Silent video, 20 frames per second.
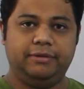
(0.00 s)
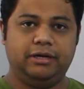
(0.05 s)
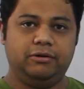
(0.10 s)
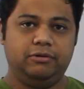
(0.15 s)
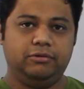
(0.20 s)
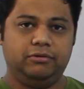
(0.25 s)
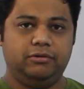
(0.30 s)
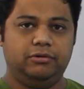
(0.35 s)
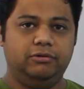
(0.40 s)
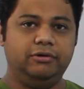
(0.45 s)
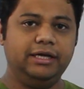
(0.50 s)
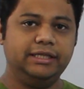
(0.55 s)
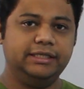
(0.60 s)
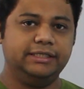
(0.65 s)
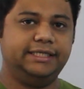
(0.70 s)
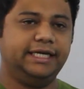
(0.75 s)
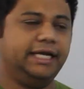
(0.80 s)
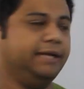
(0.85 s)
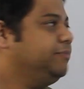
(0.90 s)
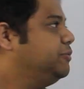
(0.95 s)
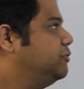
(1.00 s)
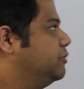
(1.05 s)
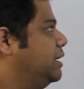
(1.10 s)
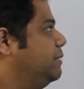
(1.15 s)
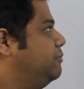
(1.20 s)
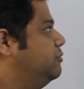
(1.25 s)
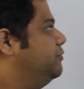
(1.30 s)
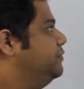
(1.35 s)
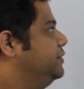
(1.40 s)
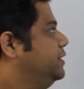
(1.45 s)
Now look at the second
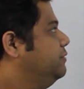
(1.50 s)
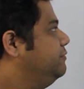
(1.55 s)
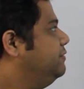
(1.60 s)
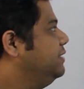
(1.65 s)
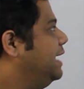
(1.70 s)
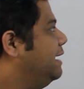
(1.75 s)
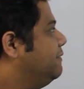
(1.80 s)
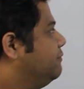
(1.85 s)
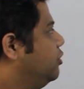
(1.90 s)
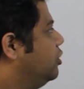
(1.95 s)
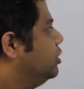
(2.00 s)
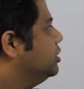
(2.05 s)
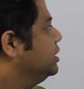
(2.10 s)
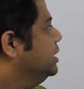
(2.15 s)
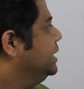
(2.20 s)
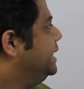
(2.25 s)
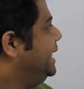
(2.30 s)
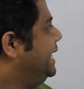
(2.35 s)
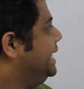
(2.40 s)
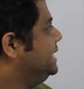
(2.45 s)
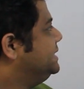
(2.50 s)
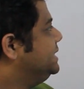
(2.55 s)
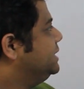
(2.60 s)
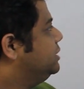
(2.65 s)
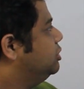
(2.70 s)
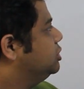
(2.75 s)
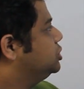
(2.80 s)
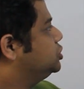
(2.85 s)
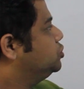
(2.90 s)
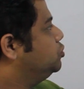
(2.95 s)
program over here. We have got s
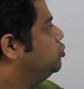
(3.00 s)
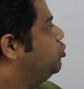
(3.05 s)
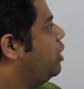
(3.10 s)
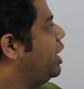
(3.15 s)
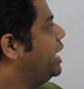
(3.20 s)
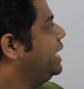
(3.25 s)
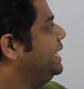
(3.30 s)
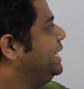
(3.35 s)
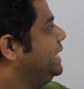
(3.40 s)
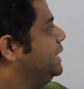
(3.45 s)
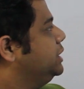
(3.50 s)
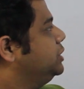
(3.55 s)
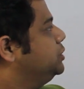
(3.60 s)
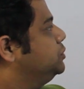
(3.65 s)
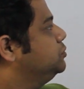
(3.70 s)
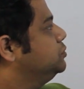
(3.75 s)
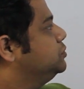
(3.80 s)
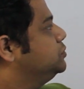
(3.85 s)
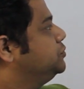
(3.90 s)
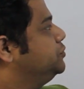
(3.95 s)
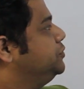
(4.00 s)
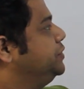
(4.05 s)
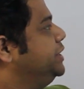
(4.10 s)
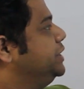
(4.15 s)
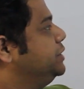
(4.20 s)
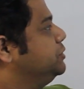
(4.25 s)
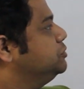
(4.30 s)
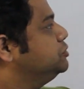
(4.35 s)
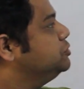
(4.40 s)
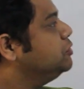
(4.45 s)
equals to 1 into 3
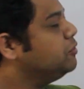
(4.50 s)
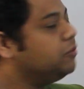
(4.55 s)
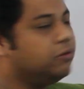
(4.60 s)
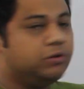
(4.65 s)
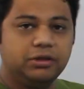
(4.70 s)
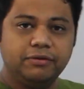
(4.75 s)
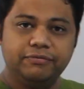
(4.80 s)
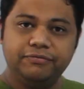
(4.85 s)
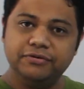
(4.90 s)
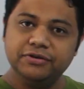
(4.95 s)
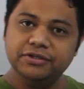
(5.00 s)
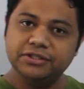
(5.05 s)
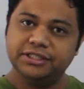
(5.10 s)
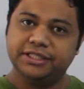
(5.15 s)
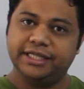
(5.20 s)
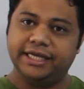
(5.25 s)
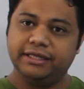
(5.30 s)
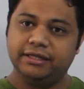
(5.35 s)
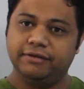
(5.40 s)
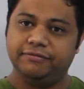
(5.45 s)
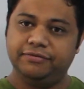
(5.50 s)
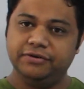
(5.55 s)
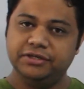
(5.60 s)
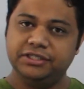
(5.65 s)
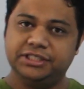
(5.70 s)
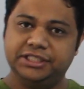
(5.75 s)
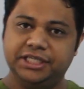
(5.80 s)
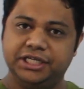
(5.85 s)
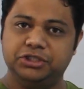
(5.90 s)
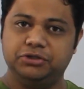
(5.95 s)
into. So the first
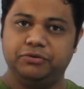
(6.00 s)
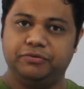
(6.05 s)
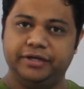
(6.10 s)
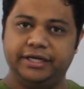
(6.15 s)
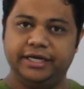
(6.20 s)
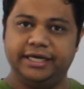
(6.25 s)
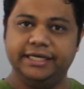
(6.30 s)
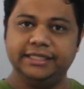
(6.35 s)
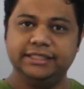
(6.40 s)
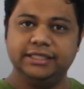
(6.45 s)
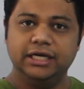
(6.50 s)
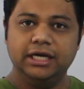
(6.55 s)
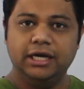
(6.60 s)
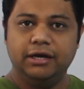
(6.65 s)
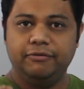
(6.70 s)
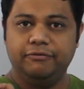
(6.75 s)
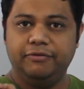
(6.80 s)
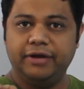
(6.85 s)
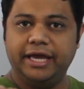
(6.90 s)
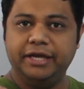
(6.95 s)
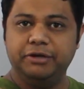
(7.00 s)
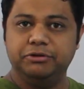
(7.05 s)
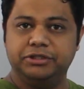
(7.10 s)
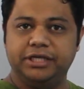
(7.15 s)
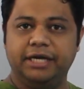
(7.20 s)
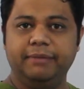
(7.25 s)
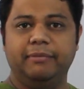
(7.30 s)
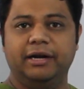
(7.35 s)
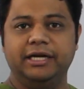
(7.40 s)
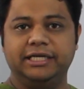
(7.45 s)
change over here is we are
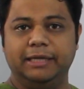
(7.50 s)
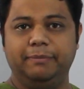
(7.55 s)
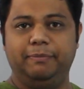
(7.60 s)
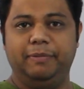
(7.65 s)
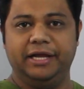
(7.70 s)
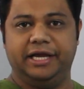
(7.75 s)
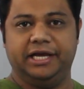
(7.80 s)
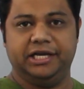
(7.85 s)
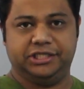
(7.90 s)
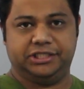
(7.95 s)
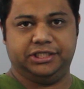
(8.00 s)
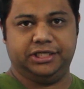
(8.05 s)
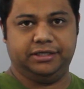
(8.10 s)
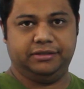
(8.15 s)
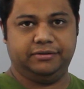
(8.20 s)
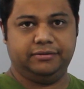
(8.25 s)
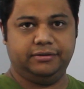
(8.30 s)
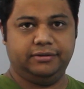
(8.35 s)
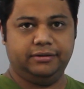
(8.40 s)
using multiplication.